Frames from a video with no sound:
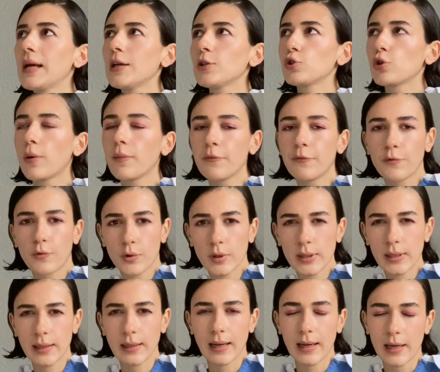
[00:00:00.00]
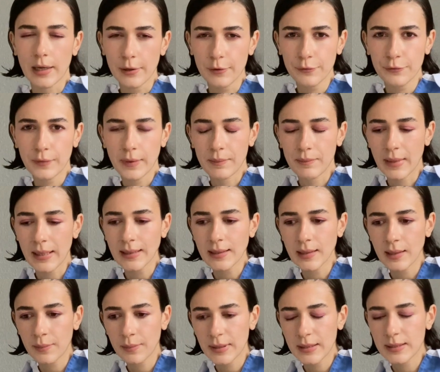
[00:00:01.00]
Tom Ford alive and
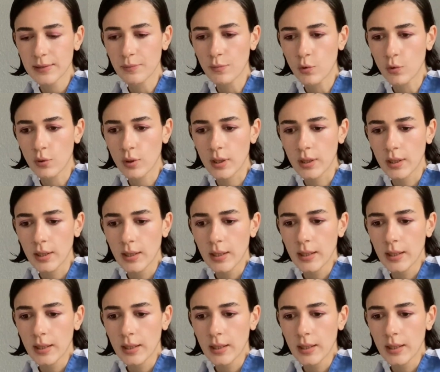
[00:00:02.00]
making a bit more,